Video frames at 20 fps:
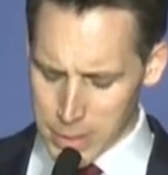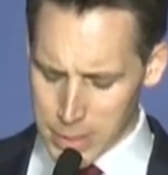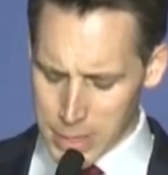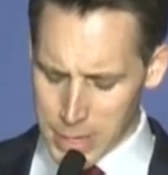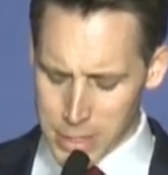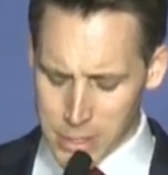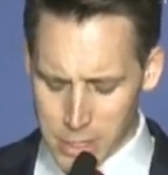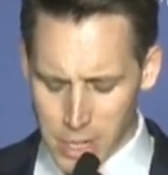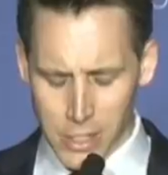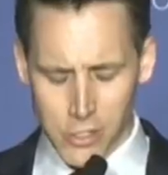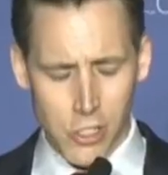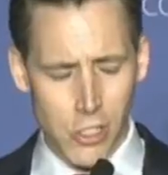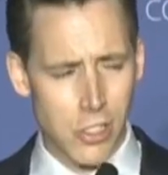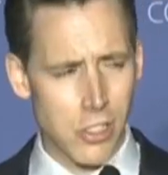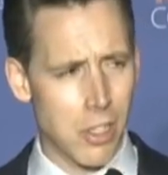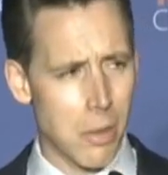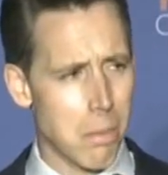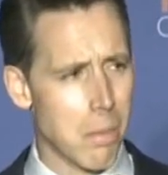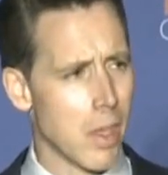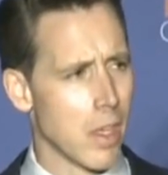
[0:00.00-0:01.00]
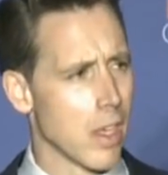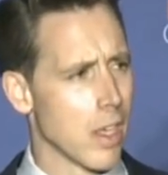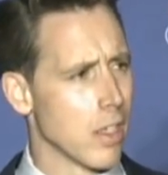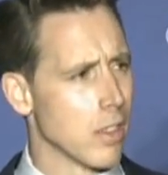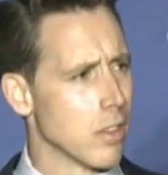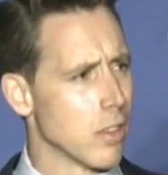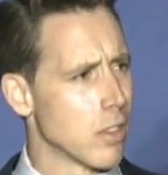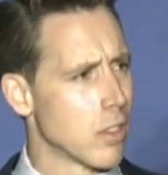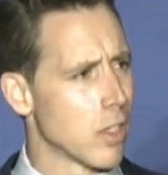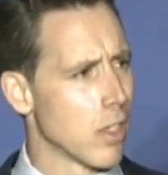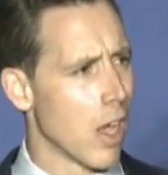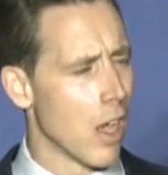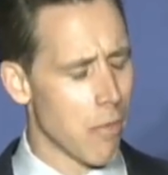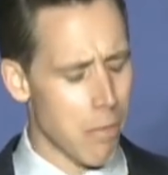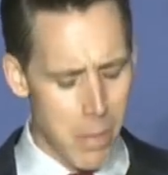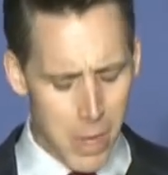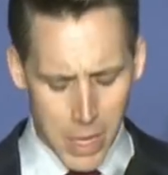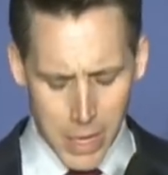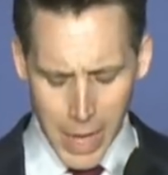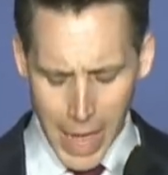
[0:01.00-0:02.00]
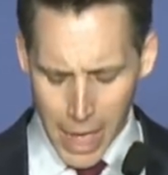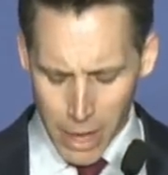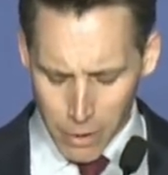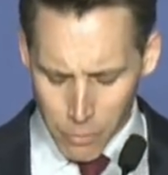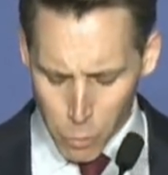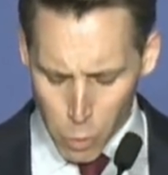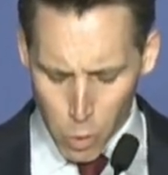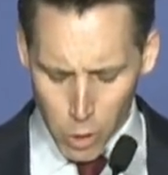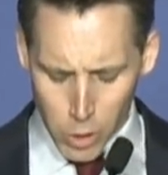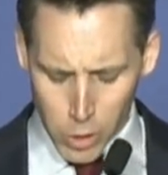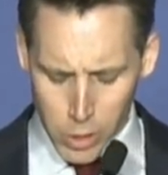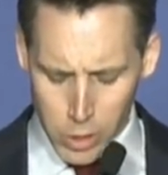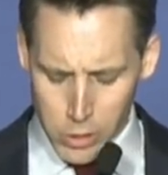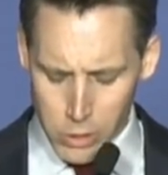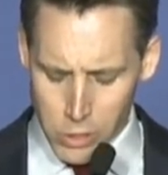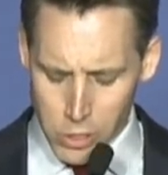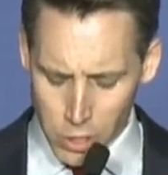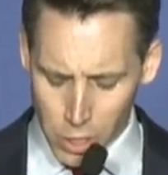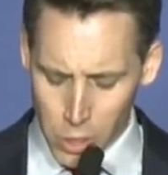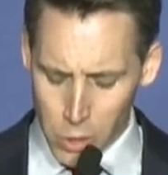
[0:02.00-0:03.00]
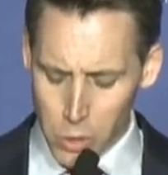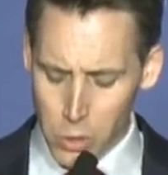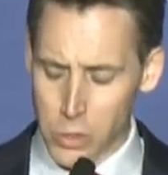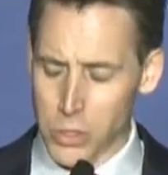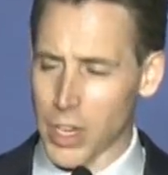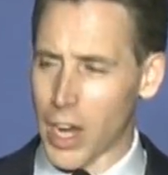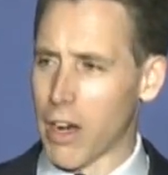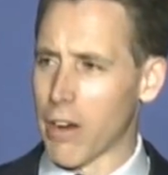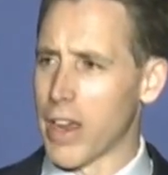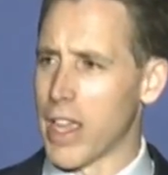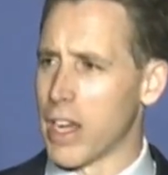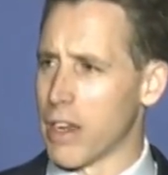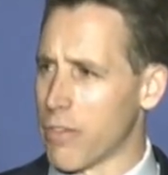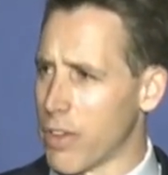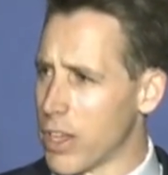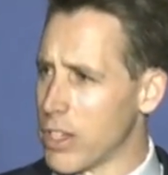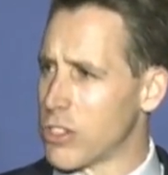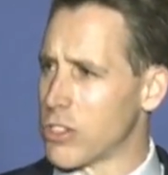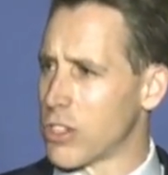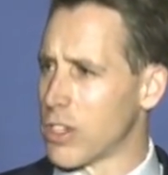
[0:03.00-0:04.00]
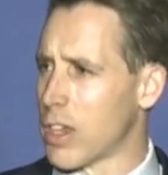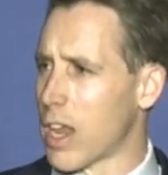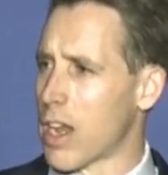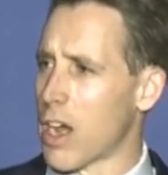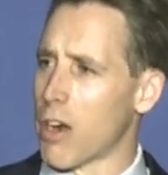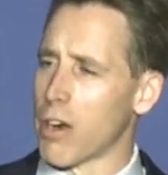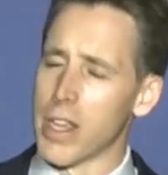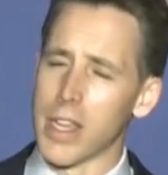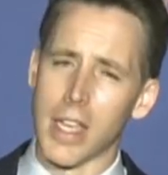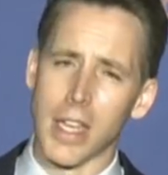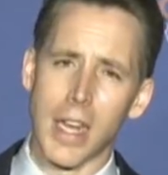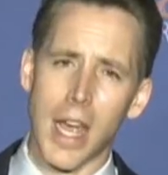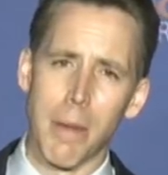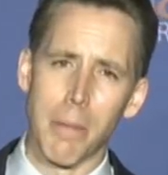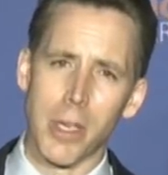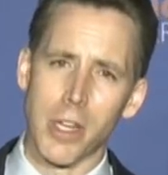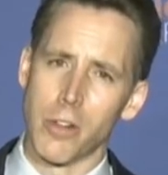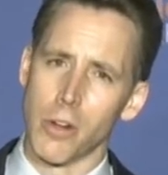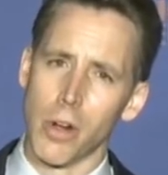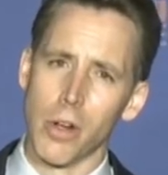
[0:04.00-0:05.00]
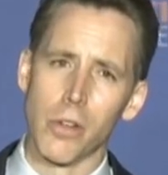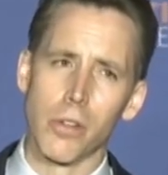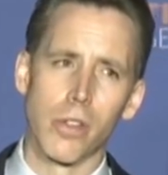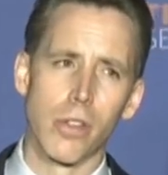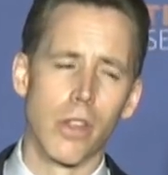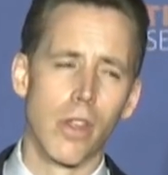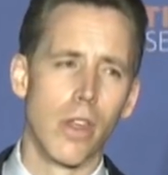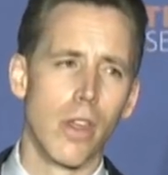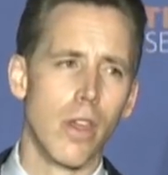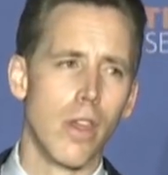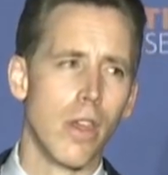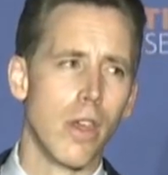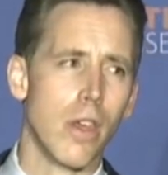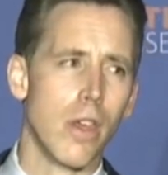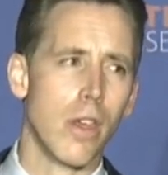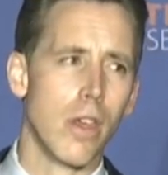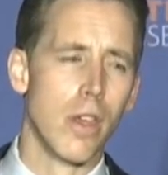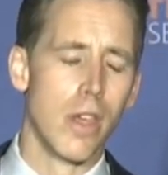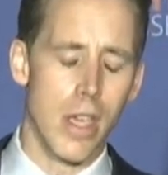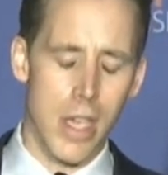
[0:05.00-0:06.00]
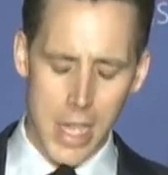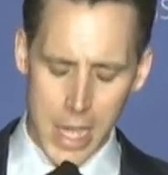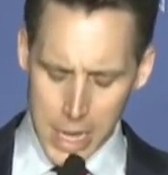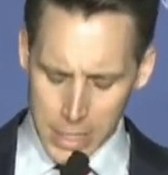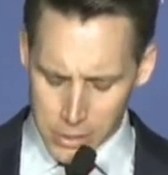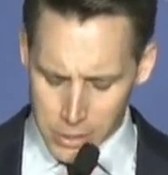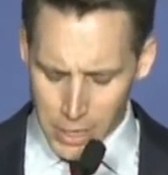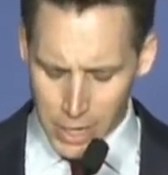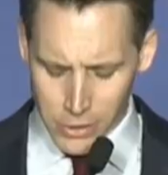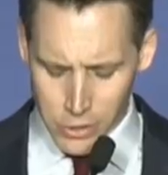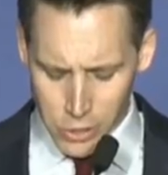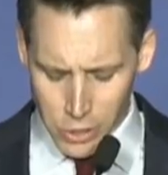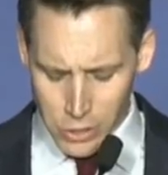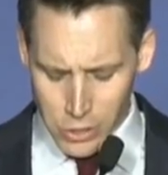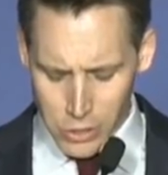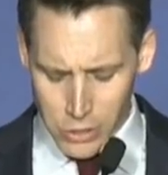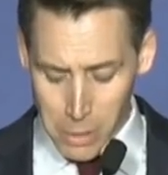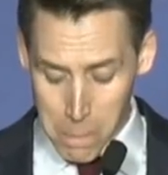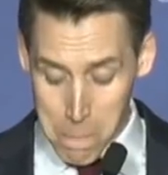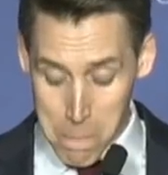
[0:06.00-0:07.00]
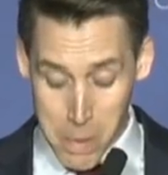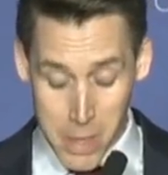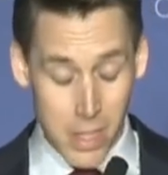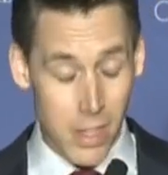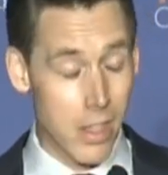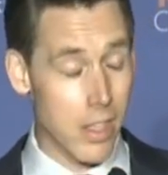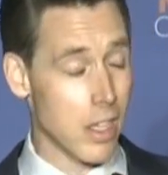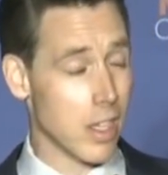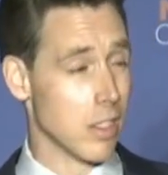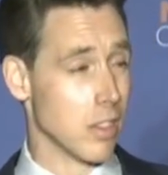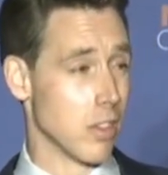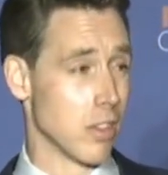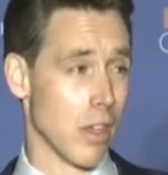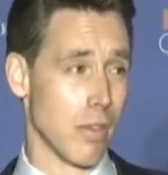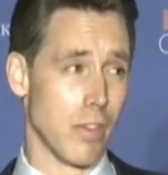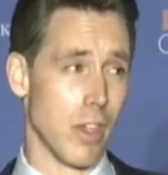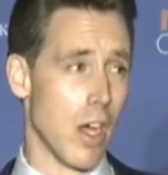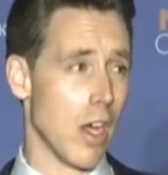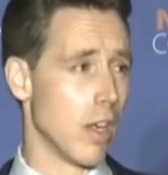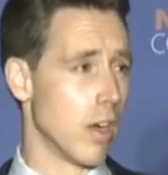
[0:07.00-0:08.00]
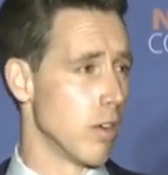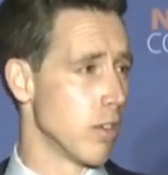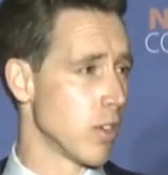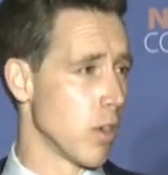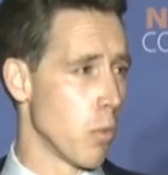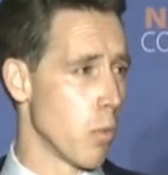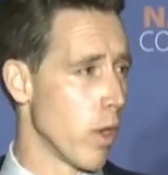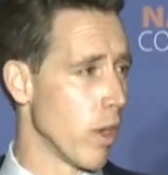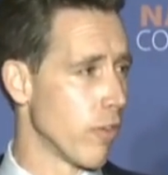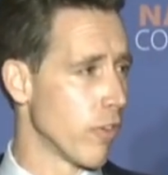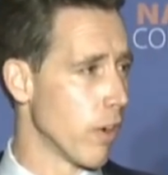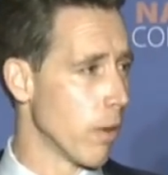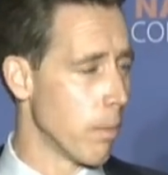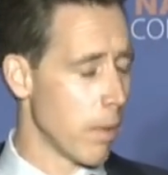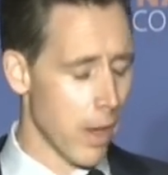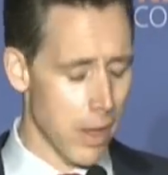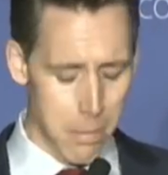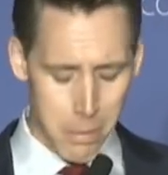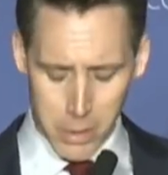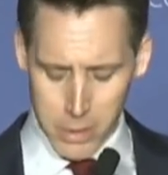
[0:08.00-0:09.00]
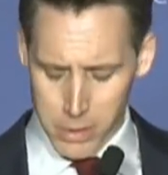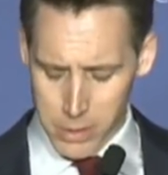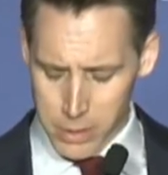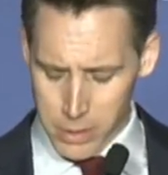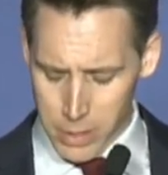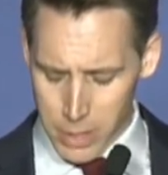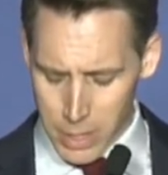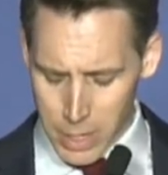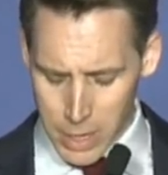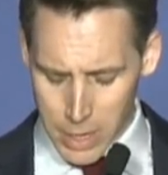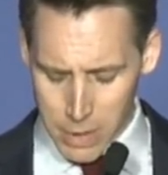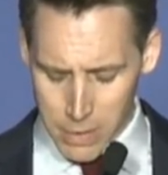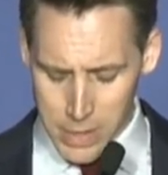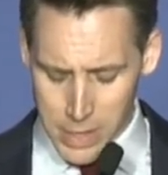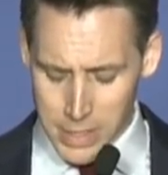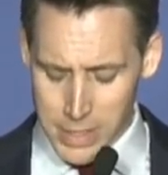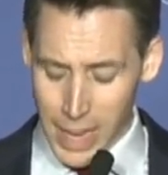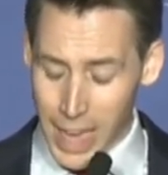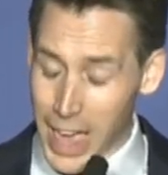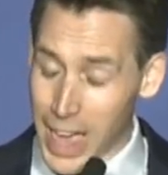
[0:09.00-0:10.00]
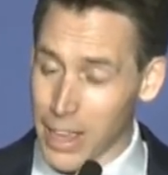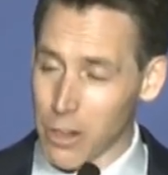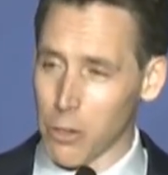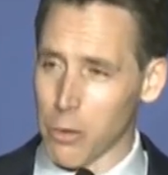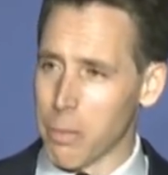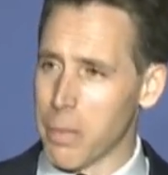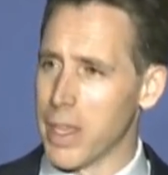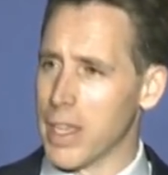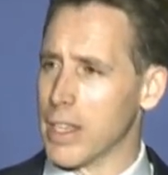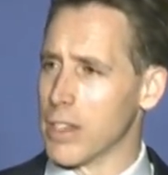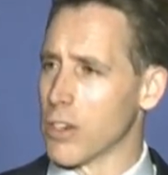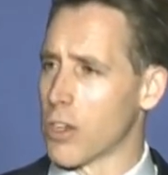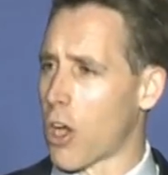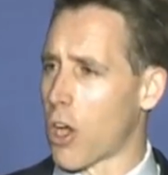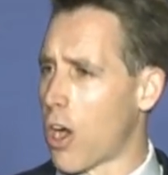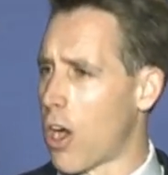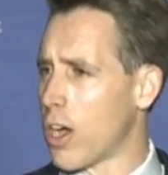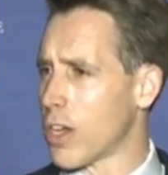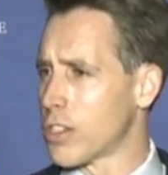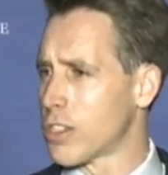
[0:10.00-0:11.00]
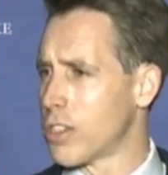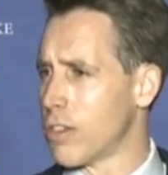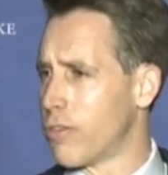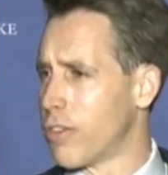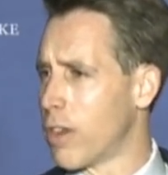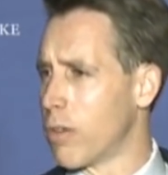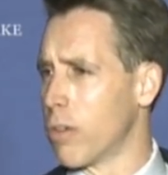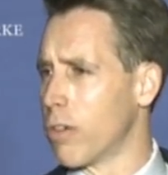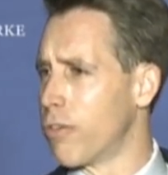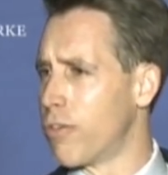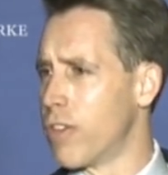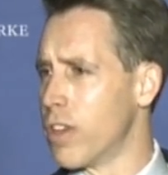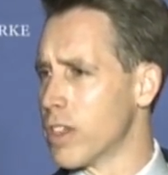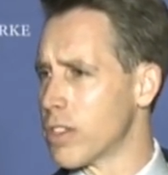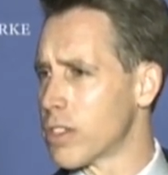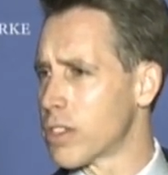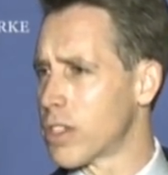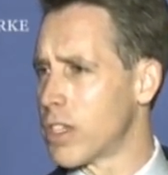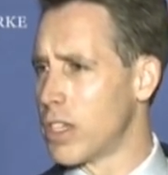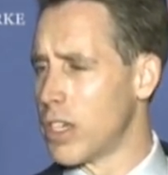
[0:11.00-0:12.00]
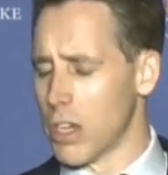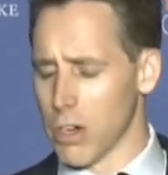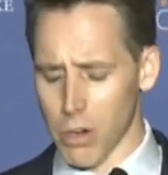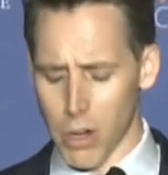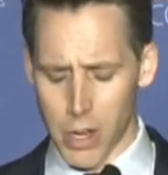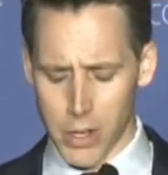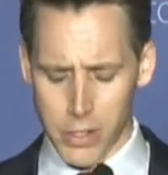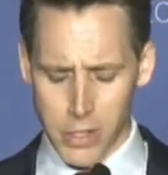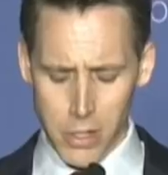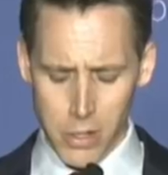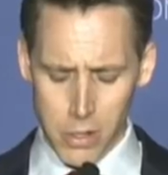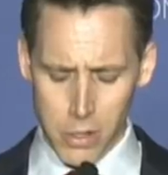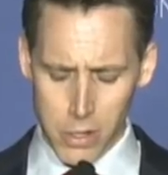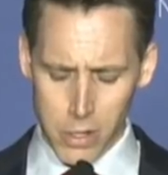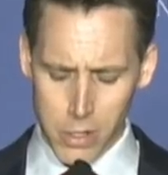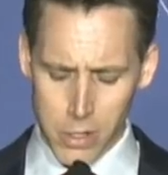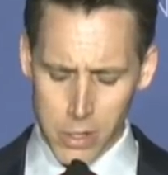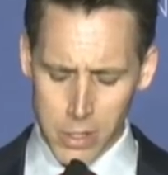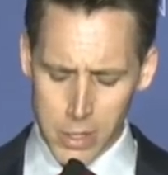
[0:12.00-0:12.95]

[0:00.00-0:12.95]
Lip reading: It's not just that millions of men out of work slows our innovation and our economic growth. It's not just the billions of dollars in welfare payments these idle men cost the federal fisc year on year.